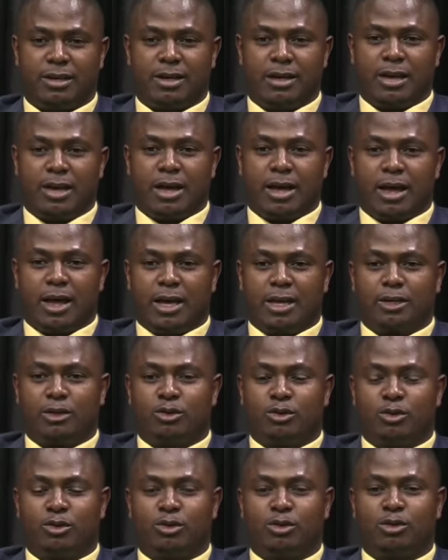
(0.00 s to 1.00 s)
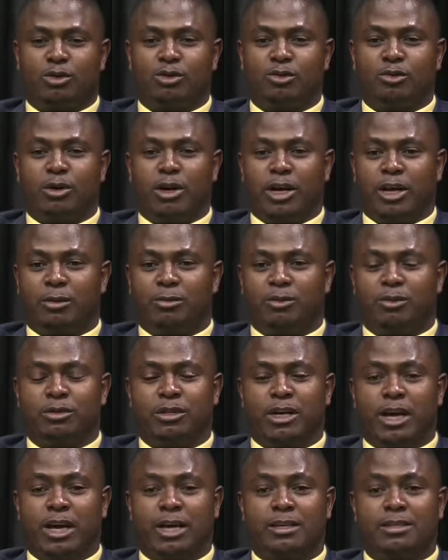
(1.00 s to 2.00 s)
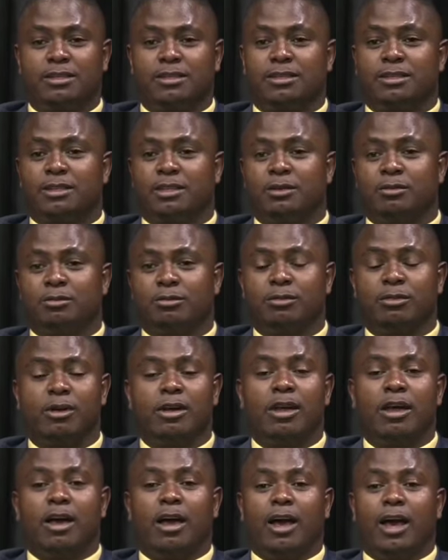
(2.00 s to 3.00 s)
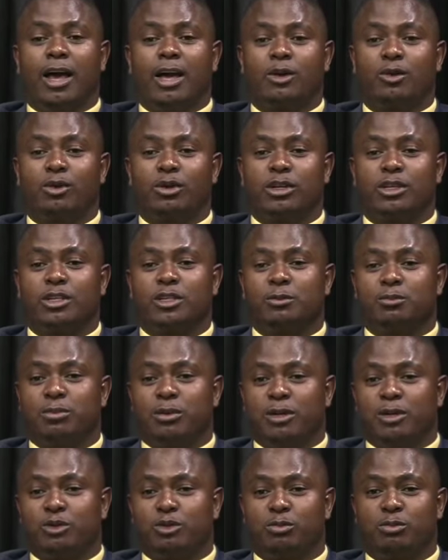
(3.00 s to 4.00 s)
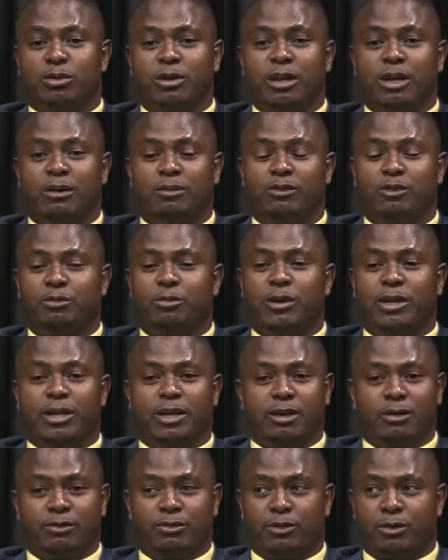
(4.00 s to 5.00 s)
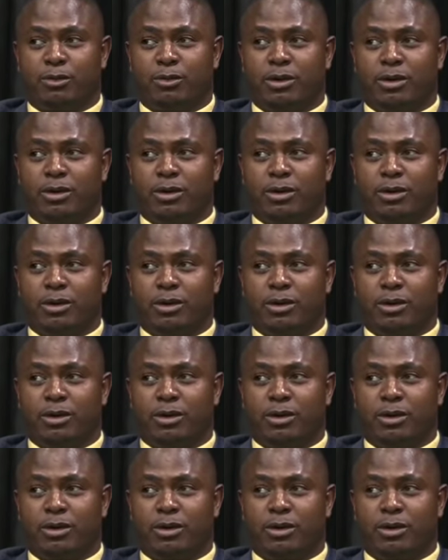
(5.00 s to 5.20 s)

I told you I am not ice cream. I don't expect to be loved by everyone.